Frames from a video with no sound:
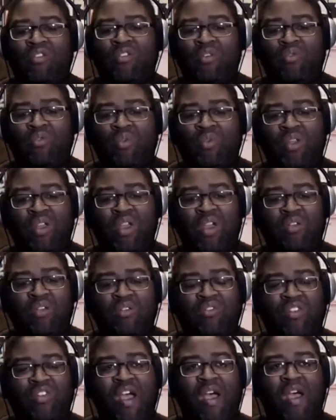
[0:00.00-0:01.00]
that was really good. It
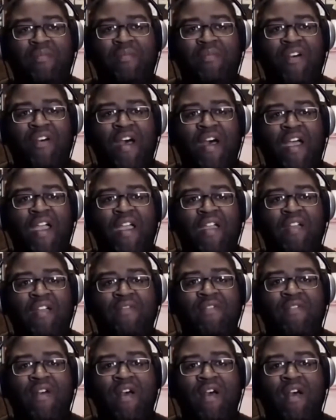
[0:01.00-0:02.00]
was top
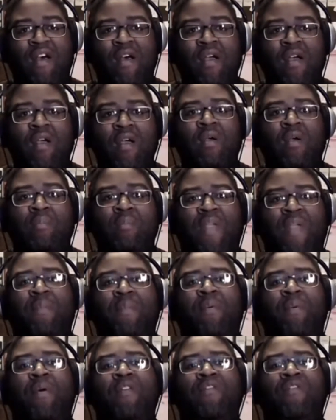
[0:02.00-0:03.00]
5.
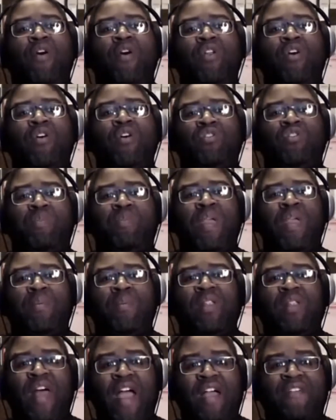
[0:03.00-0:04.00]
Photos of people
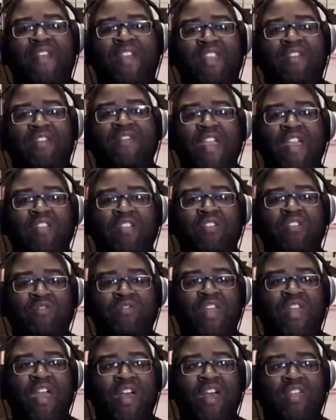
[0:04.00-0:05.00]
laughing in the face of
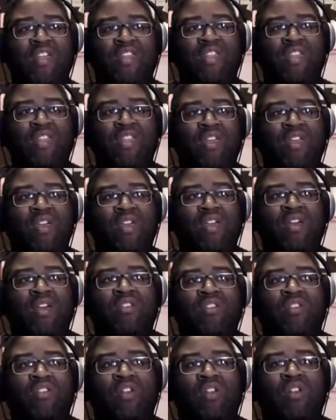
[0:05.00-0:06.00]
death.
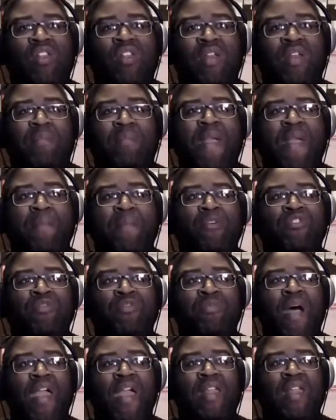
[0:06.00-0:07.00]
So really, people
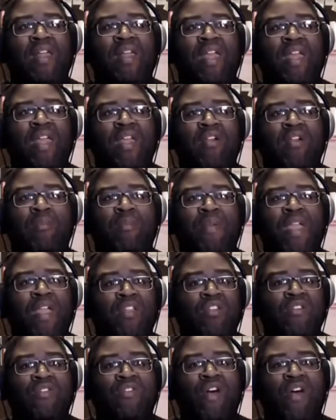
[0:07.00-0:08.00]
smiling or being
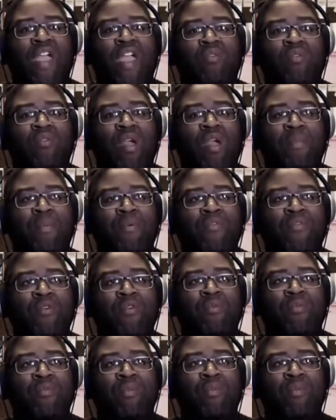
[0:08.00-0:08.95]
defiant right before